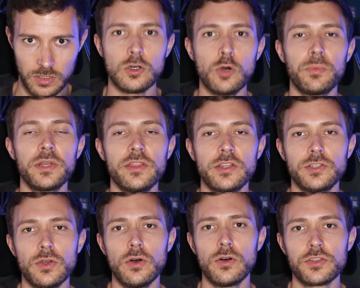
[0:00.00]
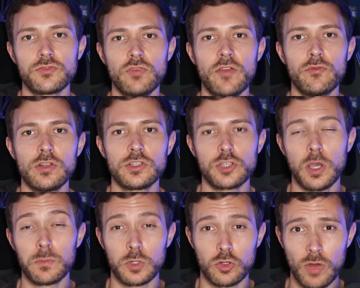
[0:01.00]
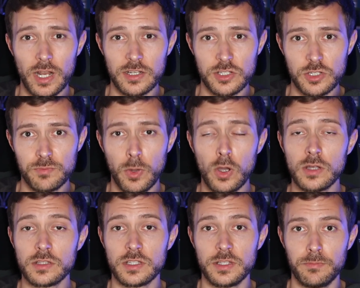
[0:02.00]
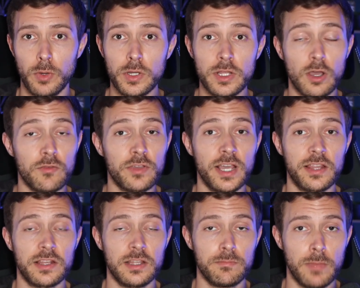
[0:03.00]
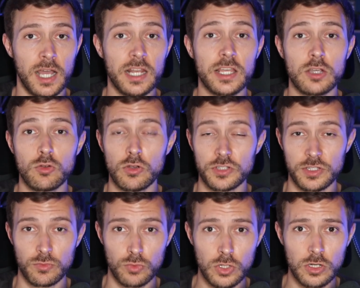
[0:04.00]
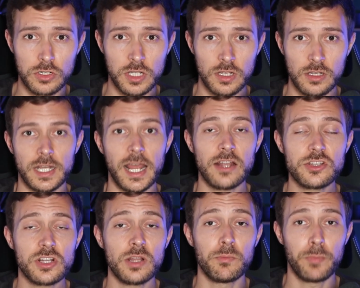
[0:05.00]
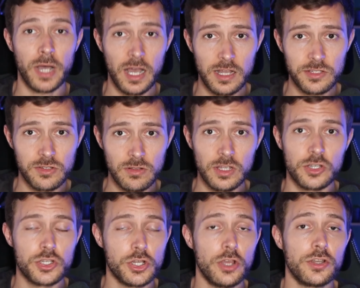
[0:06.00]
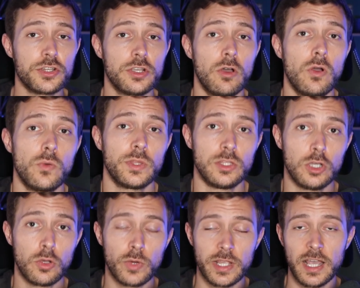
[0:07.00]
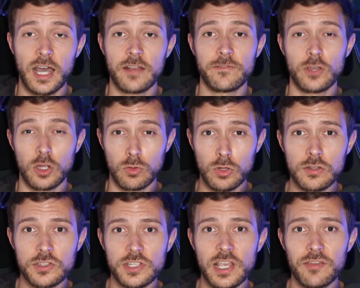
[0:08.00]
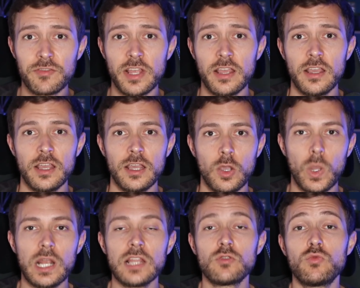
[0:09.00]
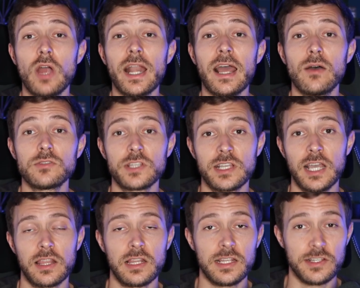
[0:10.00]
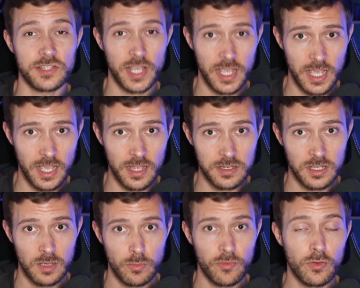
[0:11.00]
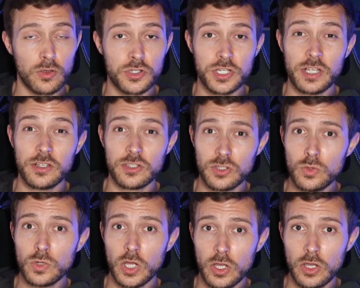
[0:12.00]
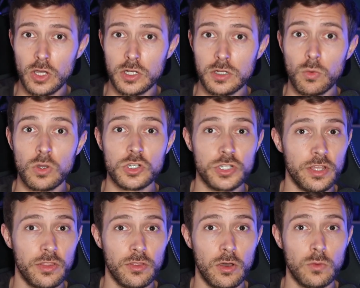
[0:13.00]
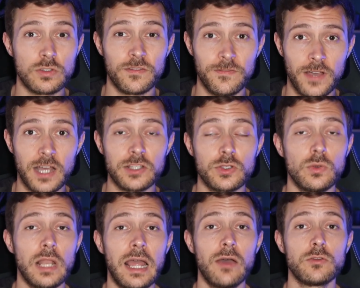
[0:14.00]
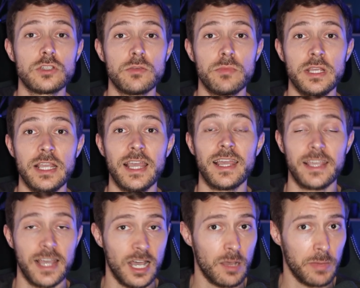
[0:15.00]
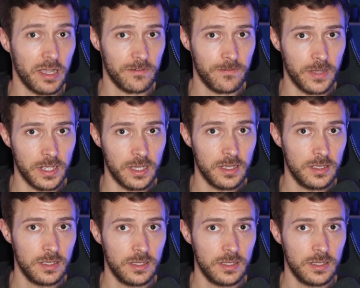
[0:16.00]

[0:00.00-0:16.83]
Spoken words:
Opening the doors, Reverend Tom Grant spotted the body of Kathleen Miley across the road, and Angela Bartle, a churchgoer with no regard for her own safety, quickly ran out to Kathleen's aid before she soon heard what she thought was far too loud to be a car backfire.